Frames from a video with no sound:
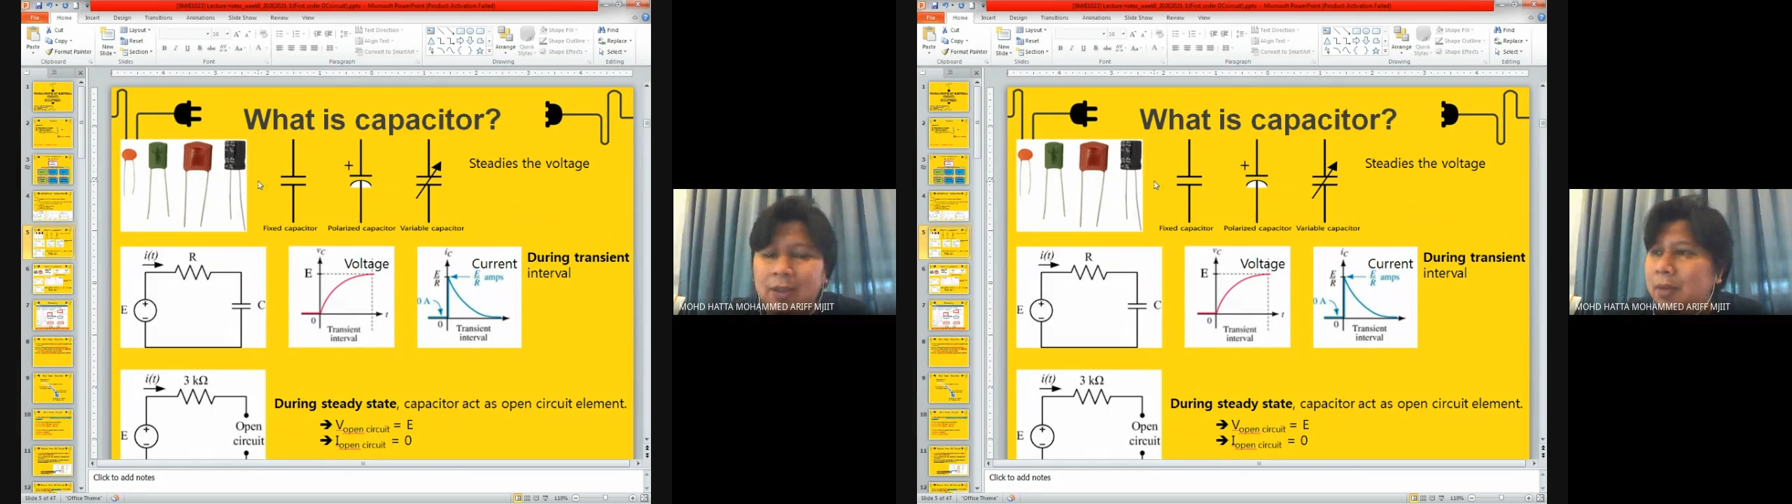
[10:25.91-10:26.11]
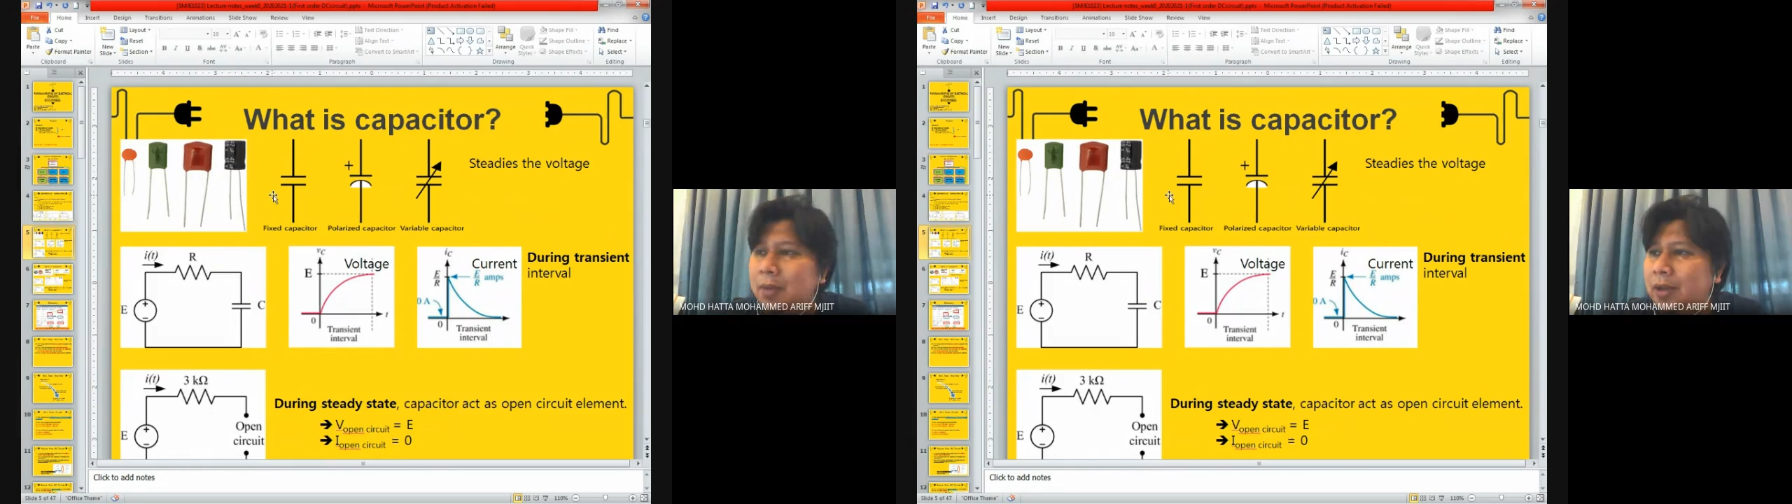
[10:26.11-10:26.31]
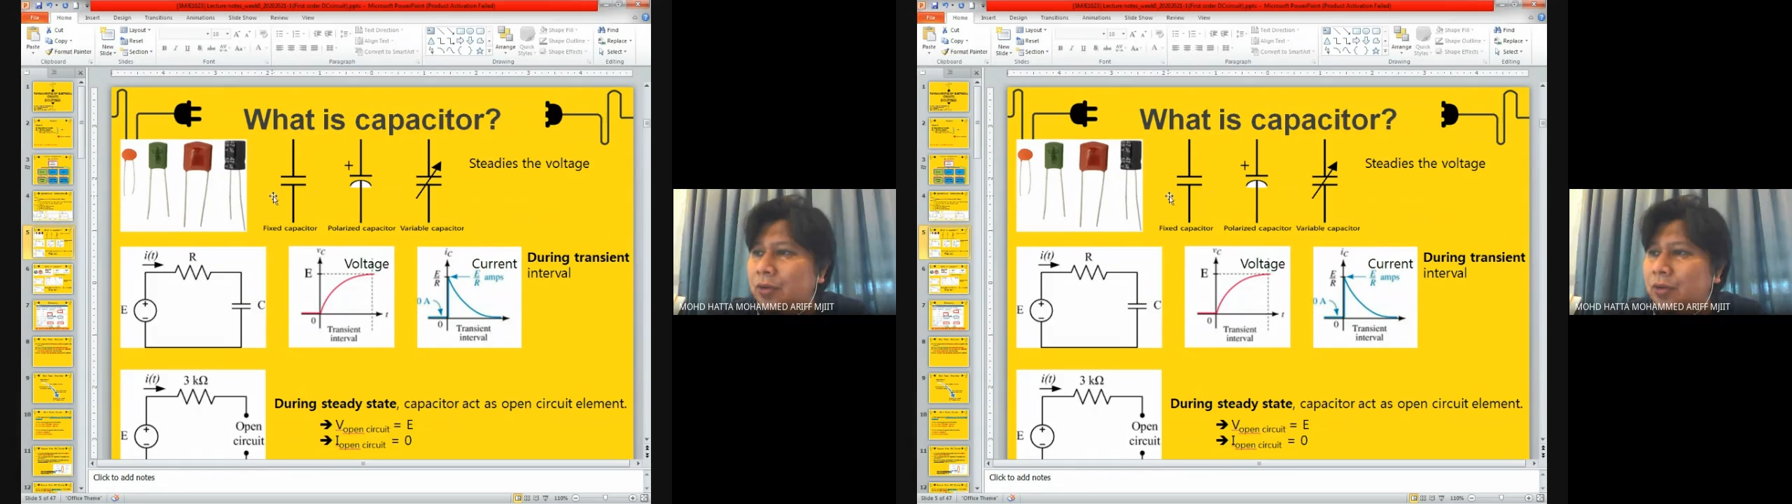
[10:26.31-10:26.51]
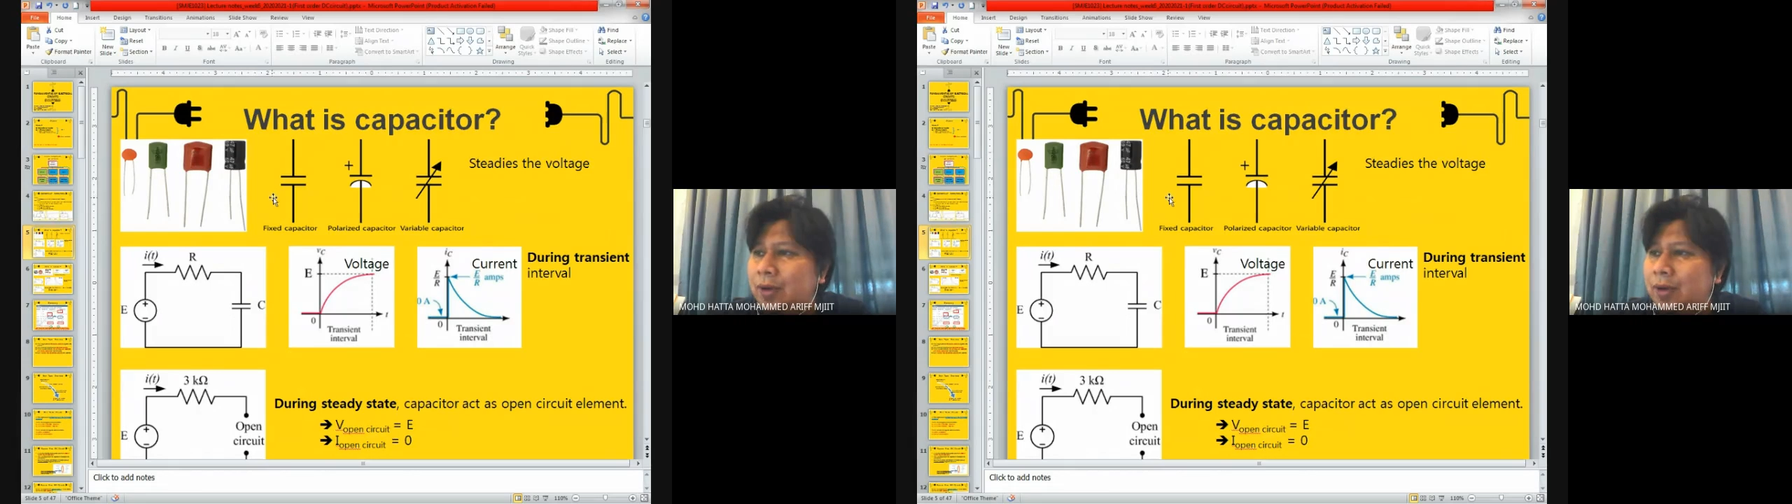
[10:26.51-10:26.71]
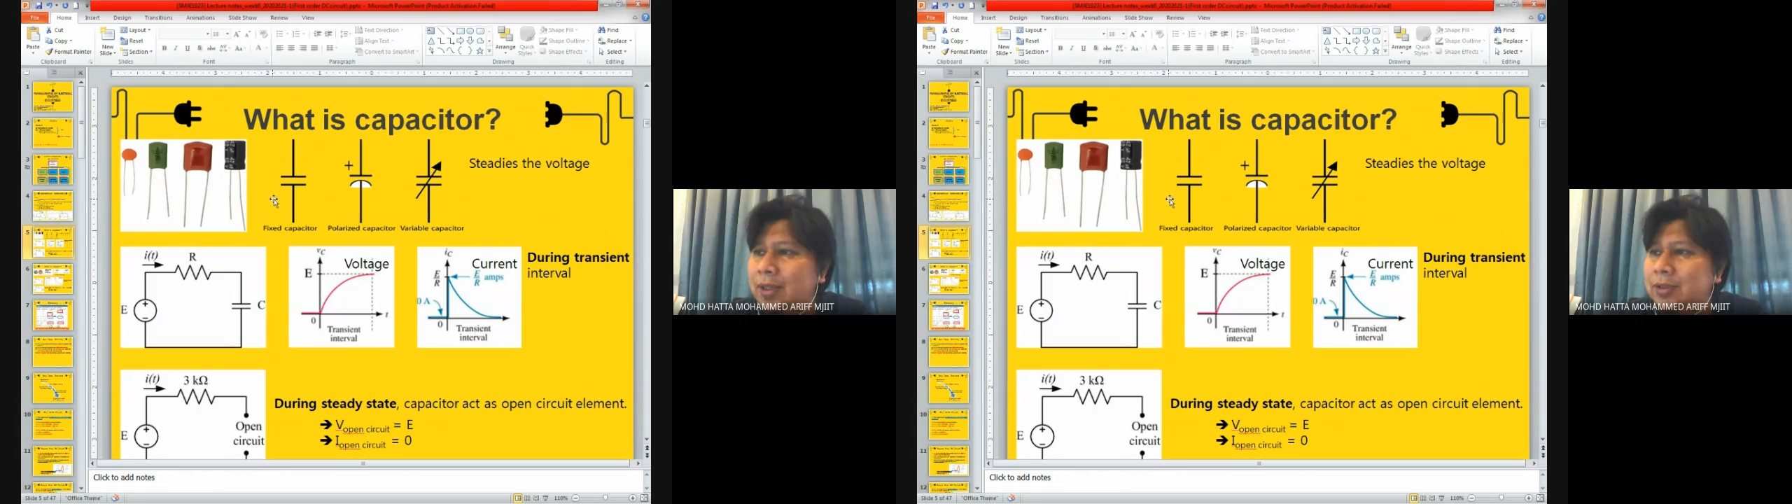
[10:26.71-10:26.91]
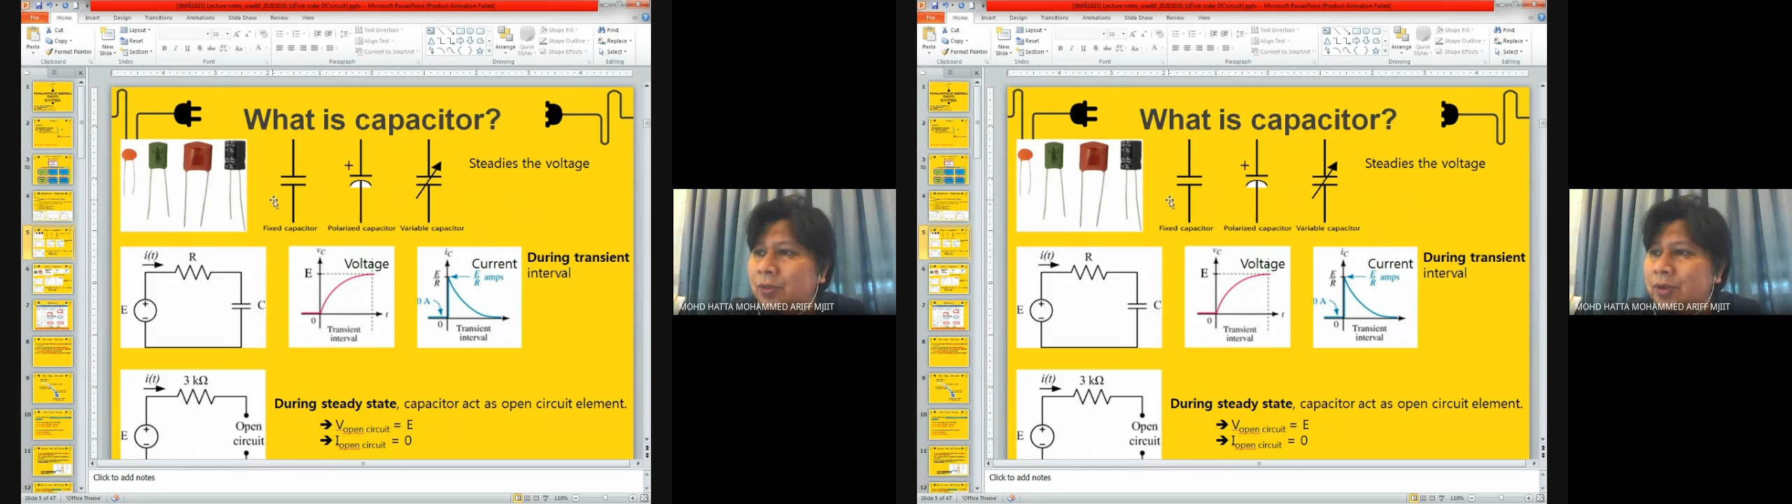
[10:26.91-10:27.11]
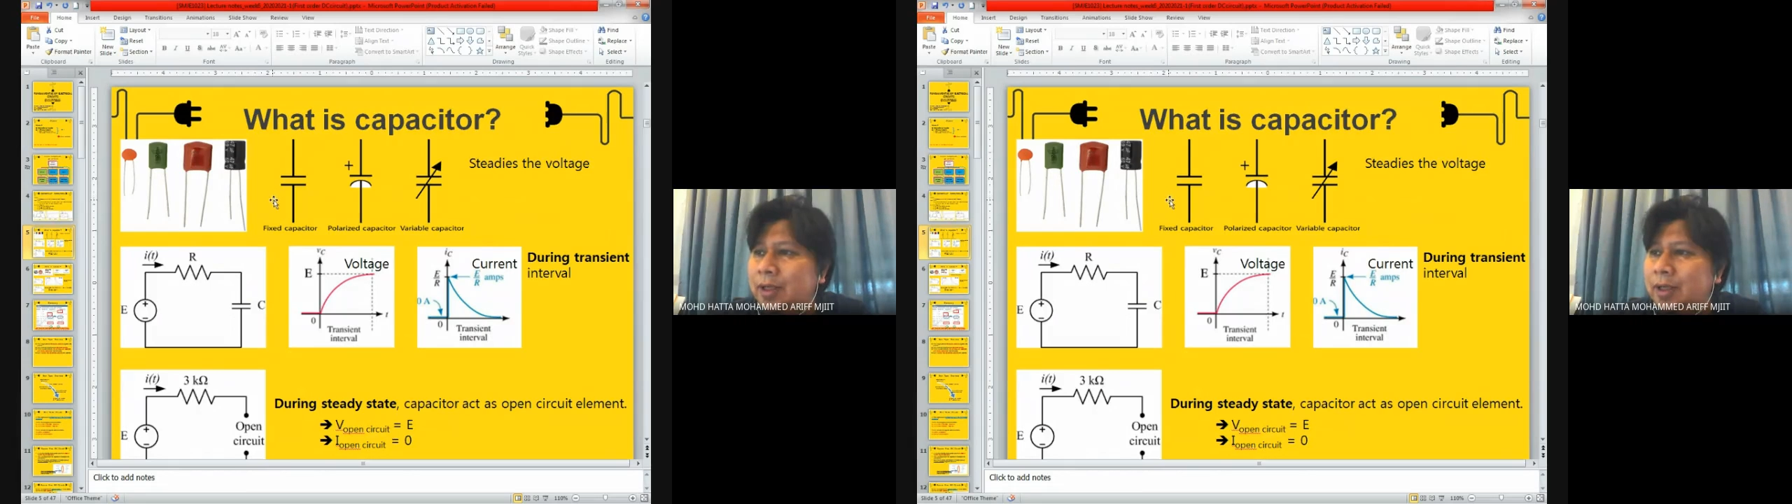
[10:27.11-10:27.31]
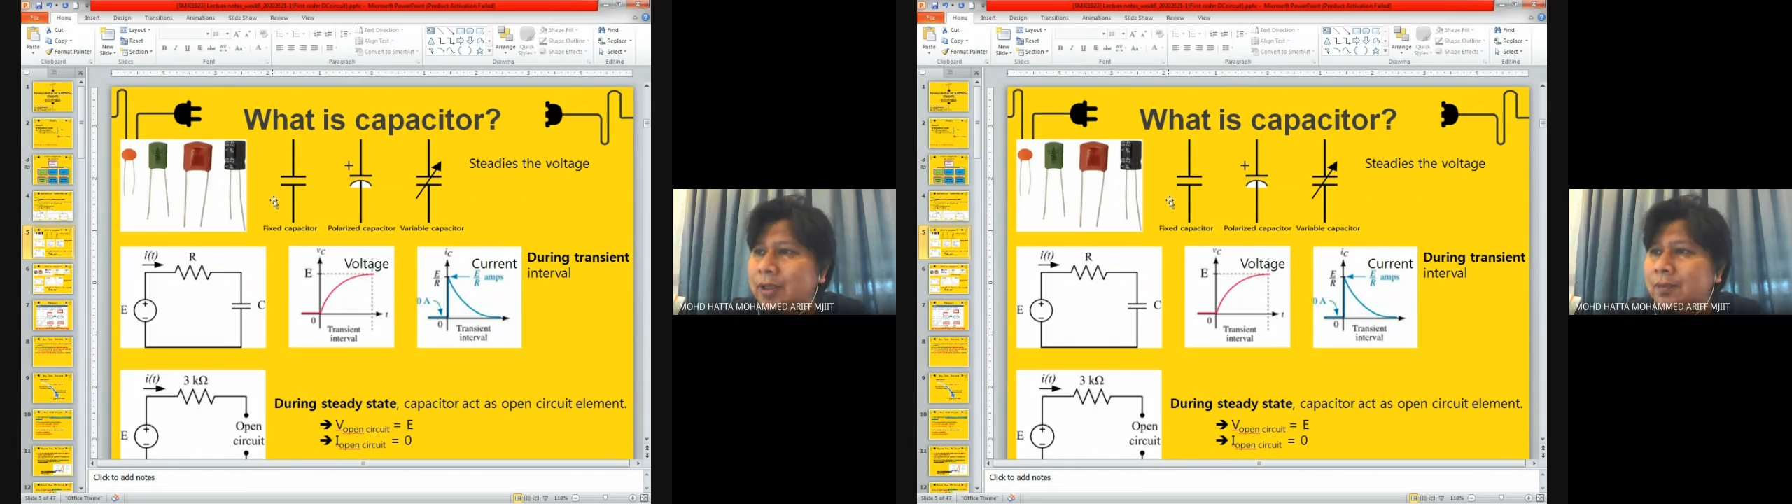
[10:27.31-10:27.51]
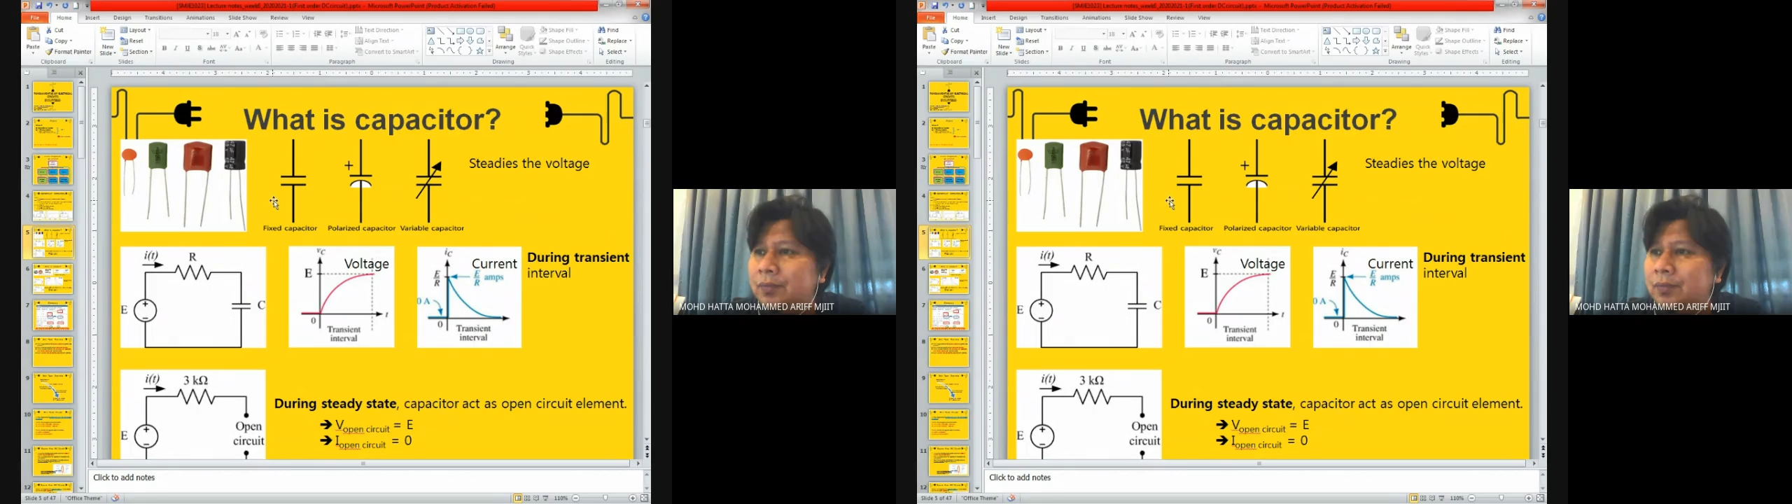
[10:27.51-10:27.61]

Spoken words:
microfarad over here,